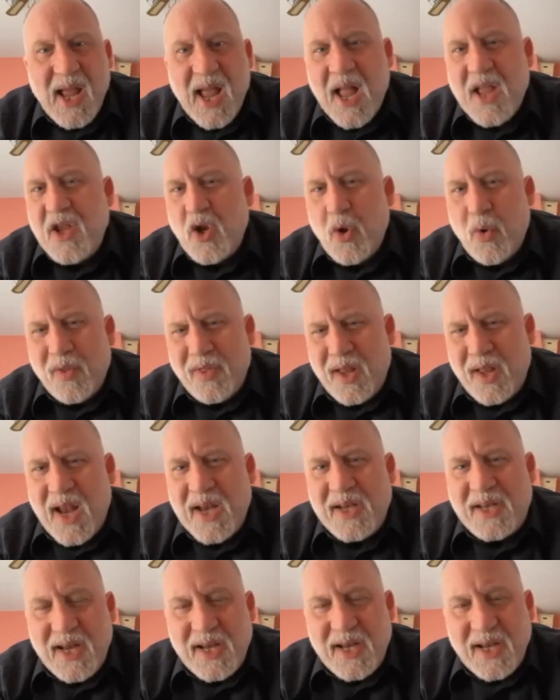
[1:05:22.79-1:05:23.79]
And, you know, in the
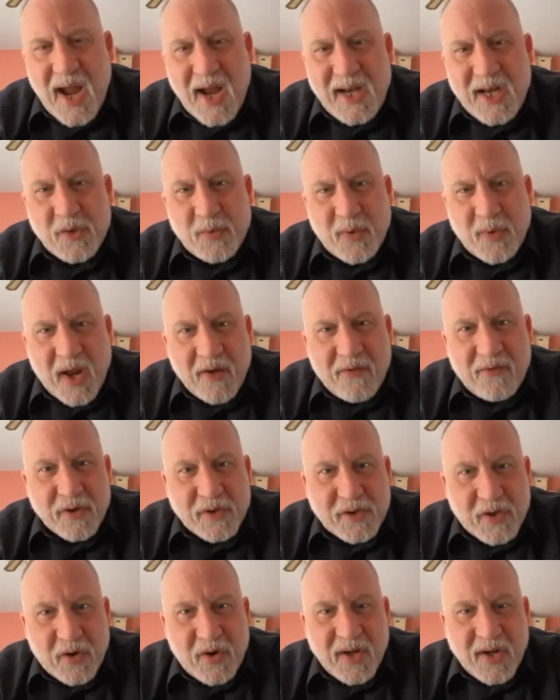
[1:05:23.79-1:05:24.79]
1990s, when I
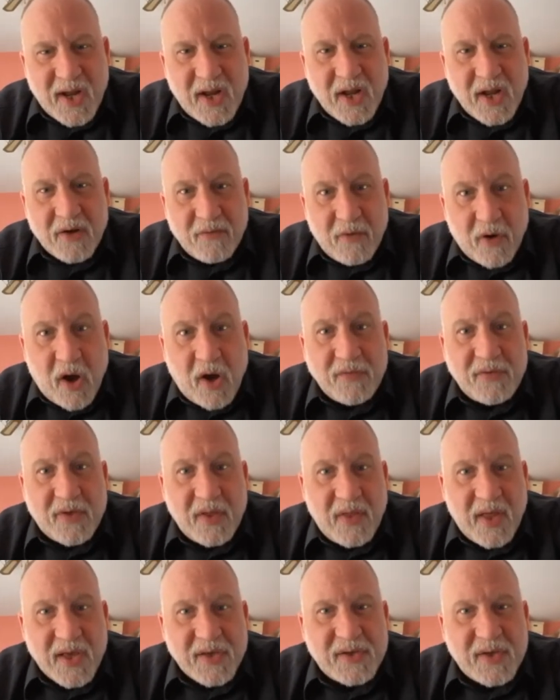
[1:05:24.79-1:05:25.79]
first started getting involved
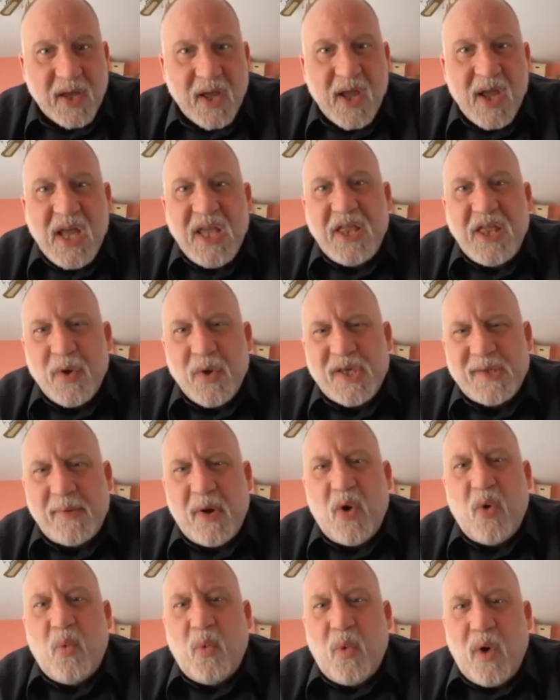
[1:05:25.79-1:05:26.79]
in this, there was
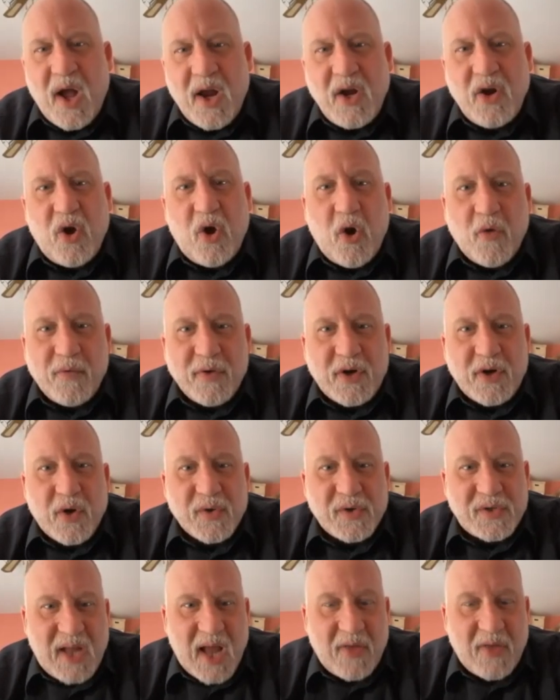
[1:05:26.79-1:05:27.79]
about 1
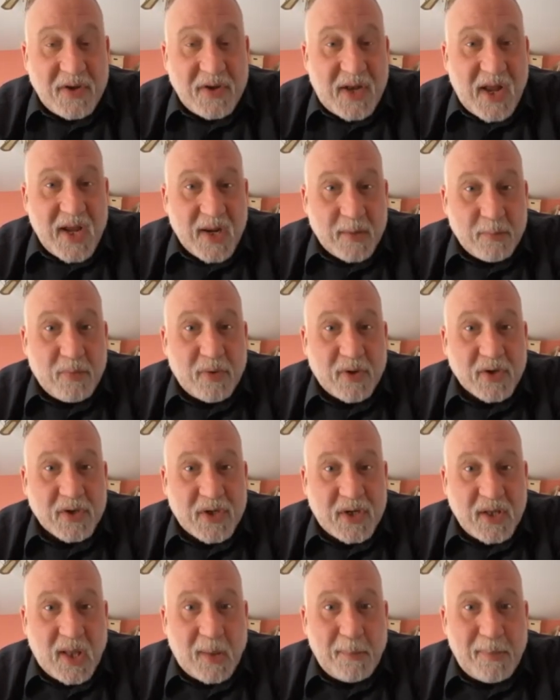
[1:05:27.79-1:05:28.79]
overdose death a day in British
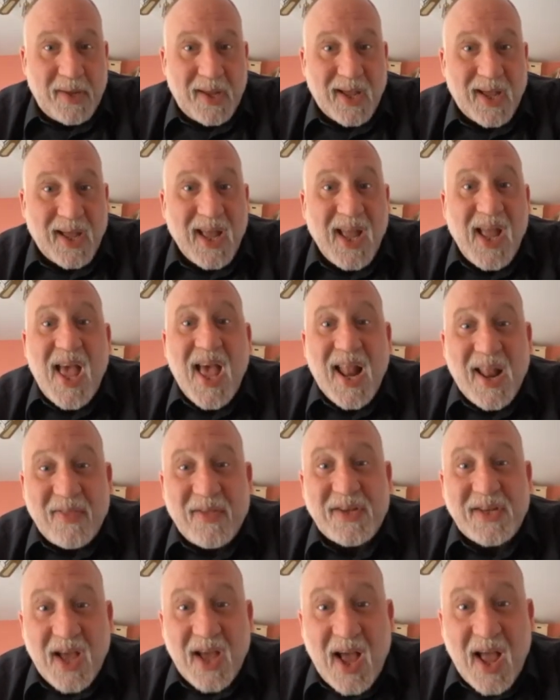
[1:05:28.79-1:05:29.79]
Columbia. And at
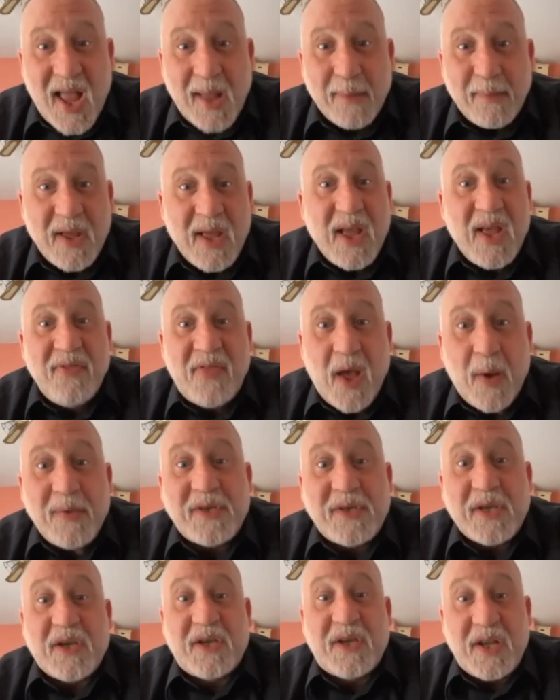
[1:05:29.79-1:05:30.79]
the time, that
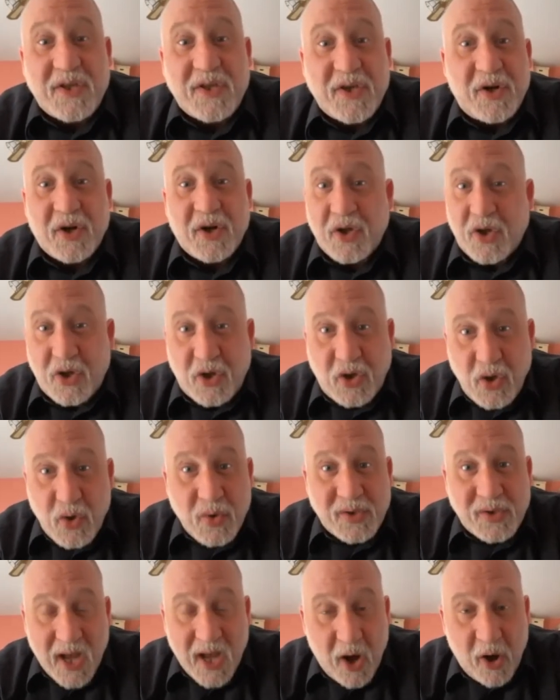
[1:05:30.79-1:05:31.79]
was considered a
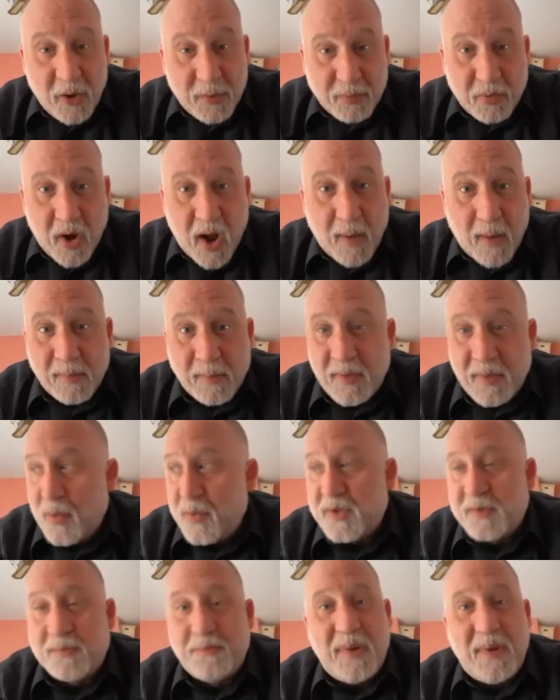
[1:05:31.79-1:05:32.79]
huge health problem. There
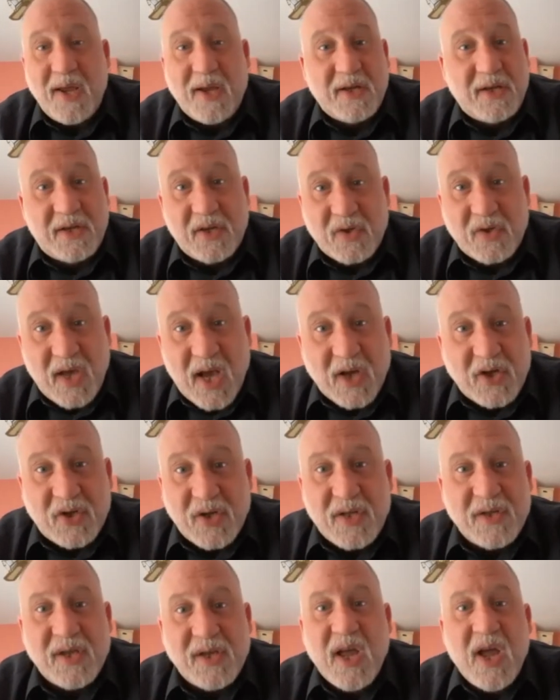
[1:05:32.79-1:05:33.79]
was big
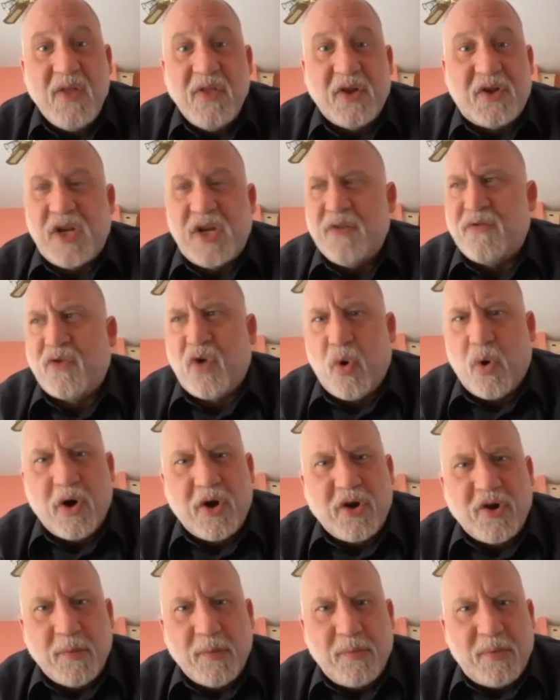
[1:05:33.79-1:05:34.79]
discussions. The chief
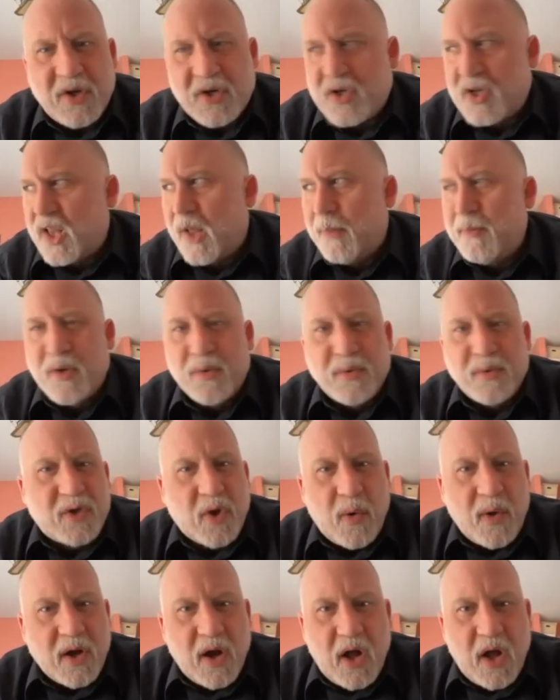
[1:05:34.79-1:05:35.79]
coroner of British Columbia was
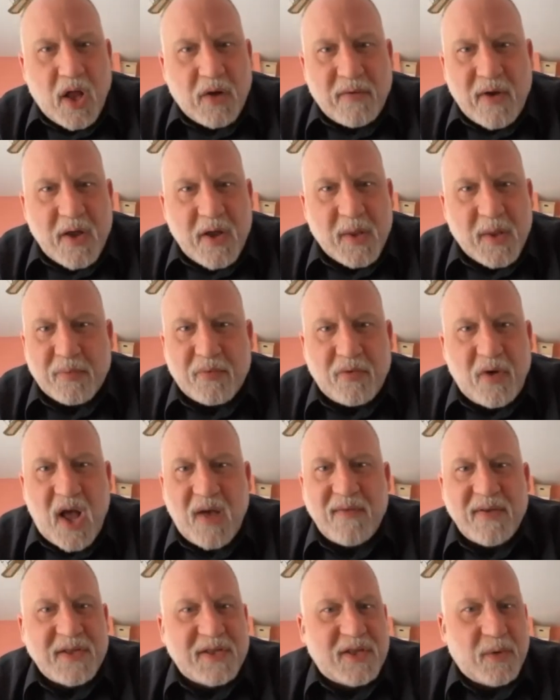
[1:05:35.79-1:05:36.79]
going all around the
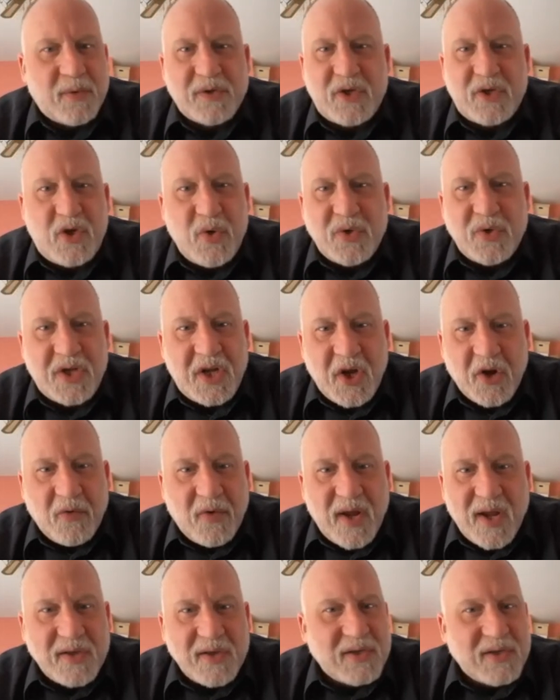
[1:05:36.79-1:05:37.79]
province. There was huge
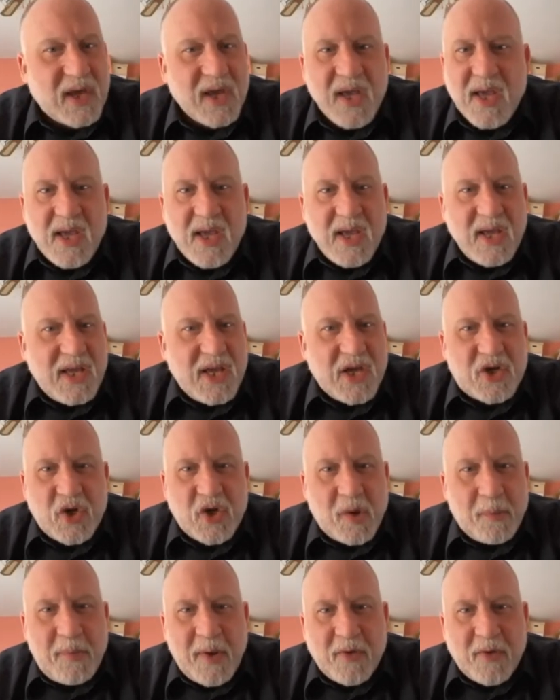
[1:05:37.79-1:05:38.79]
hearings. He
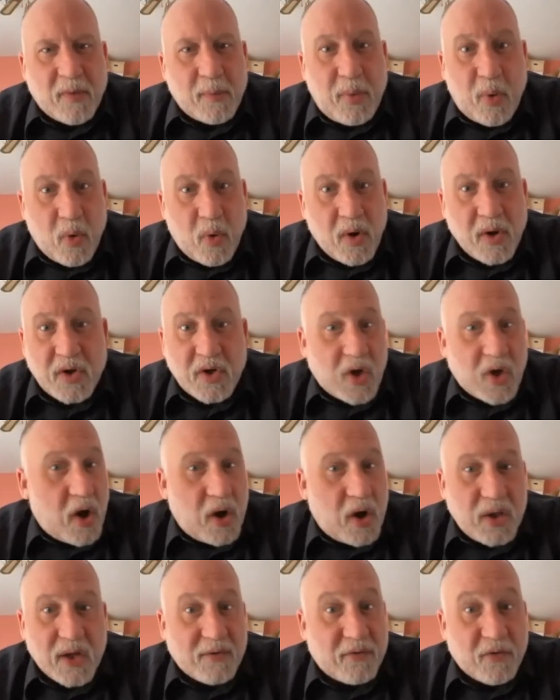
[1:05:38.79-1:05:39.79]
issued a big report
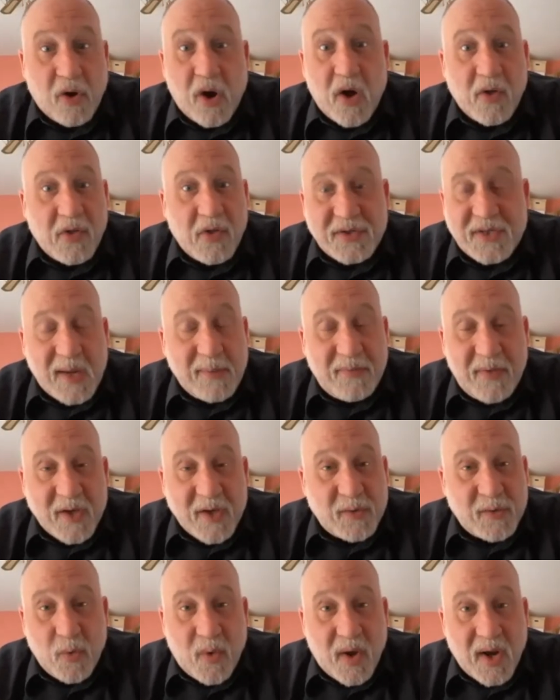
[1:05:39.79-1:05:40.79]
calling for all the same
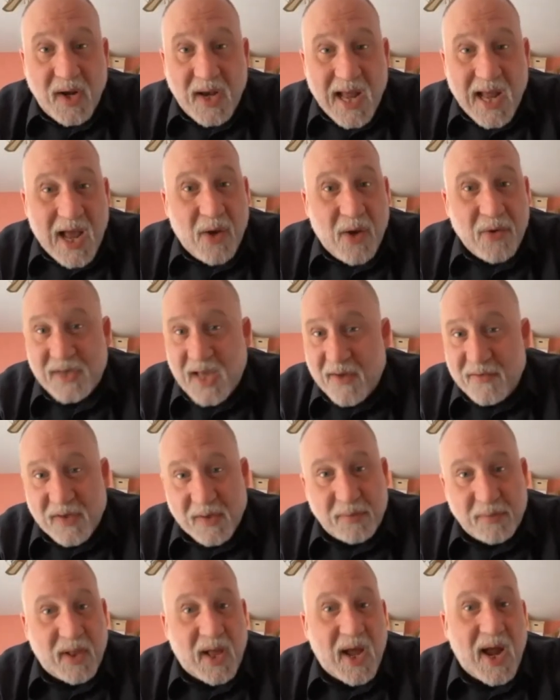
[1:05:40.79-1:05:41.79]
things we want now, safe
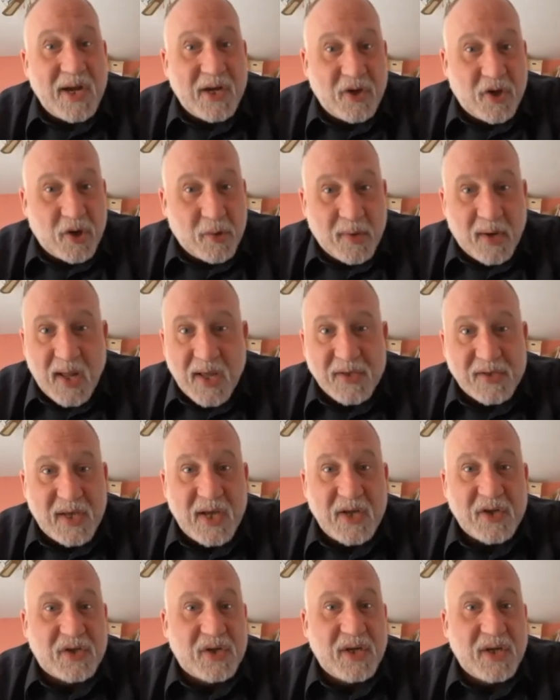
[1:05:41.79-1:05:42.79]
supply,
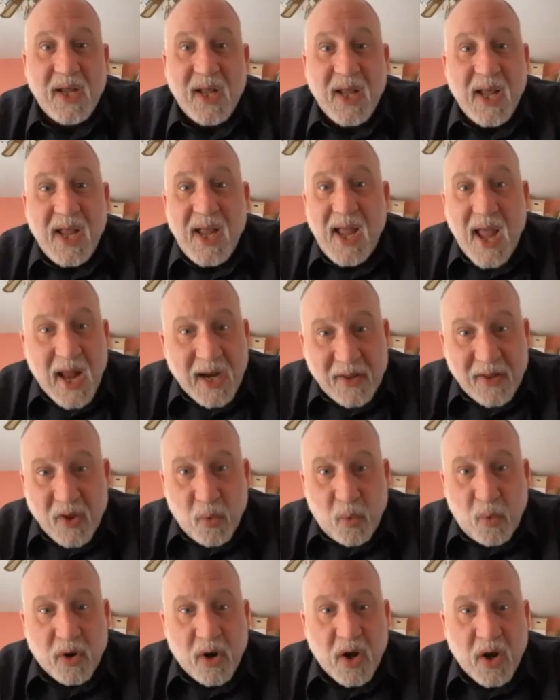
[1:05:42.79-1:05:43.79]
decriminalization, ending the
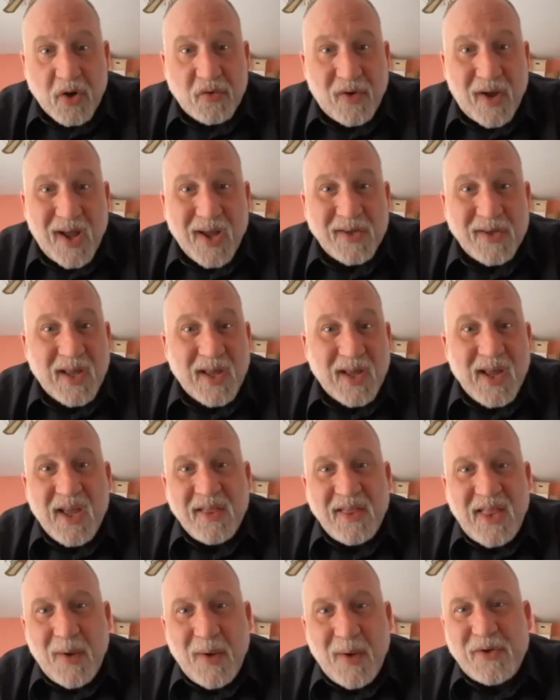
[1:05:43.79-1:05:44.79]
war on drugs.
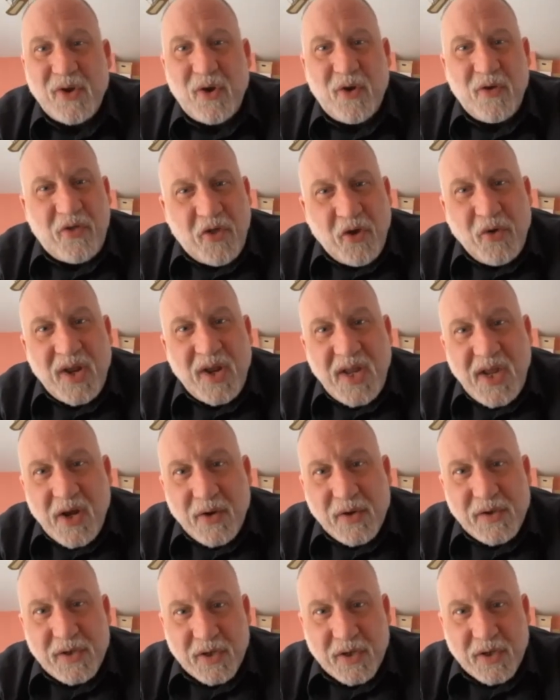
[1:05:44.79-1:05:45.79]
That was 30
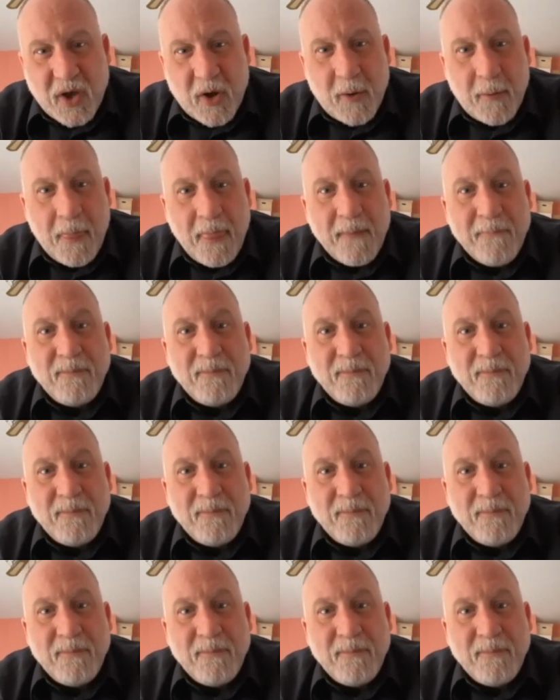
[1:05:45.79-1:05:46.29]
years ago.